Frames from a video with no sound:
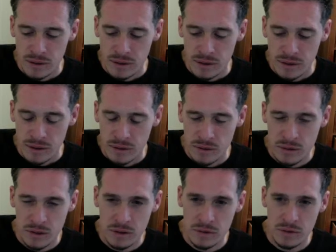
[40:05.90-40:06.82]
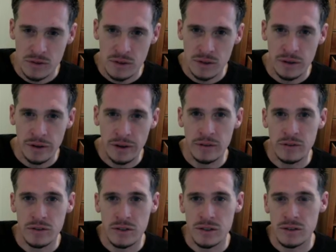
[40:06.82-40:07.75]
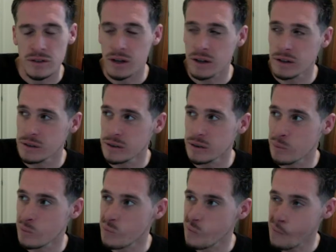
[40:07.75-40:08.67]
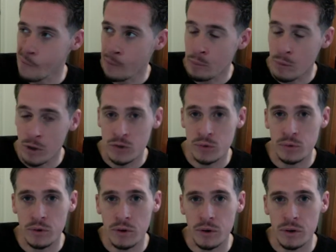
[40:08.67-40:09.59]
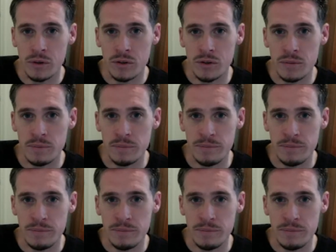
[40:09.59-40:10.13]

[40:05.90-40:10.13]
here's an analogy. It's kind of like muscle cars.